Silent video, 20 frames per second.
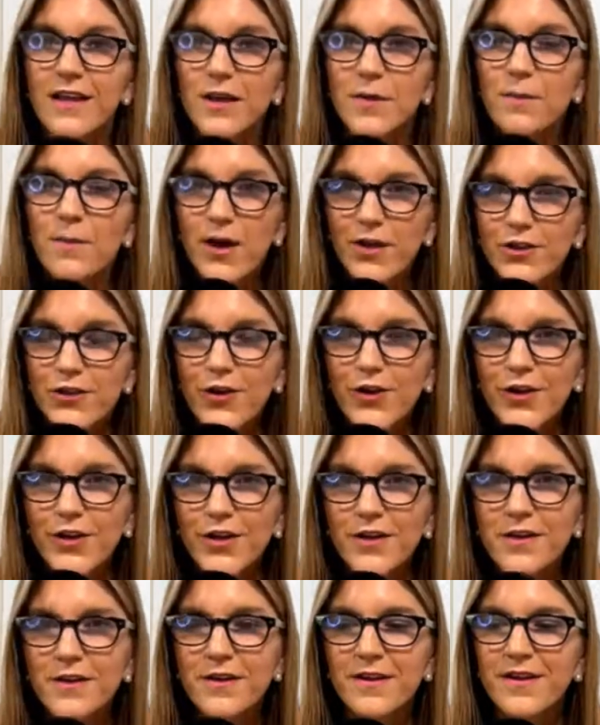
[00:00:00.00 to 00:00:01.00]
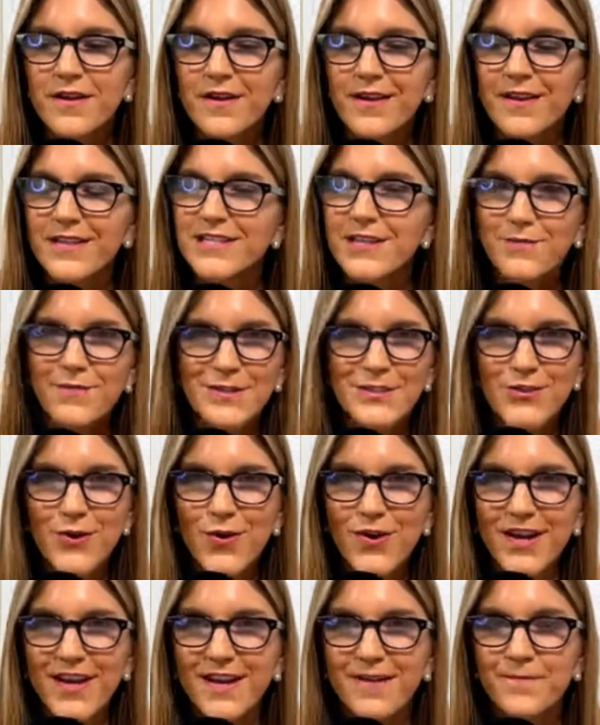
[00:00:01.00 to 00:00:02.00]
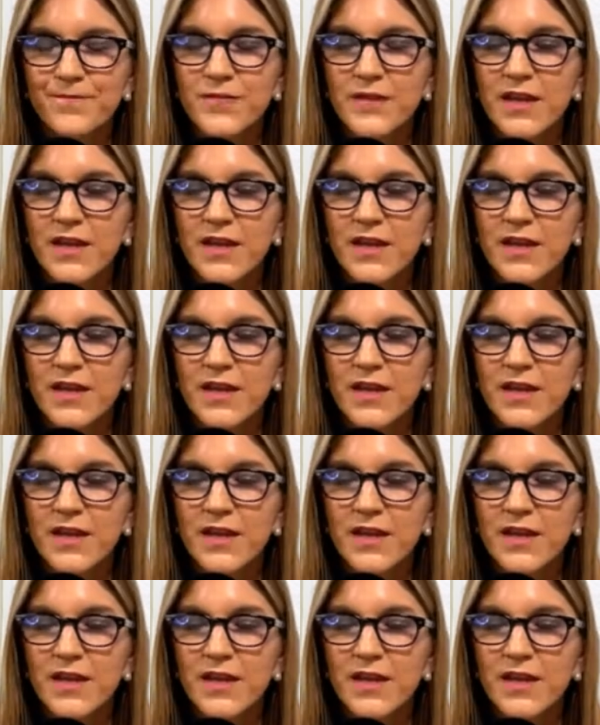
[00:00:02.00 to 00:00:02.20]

Motherhood, different story.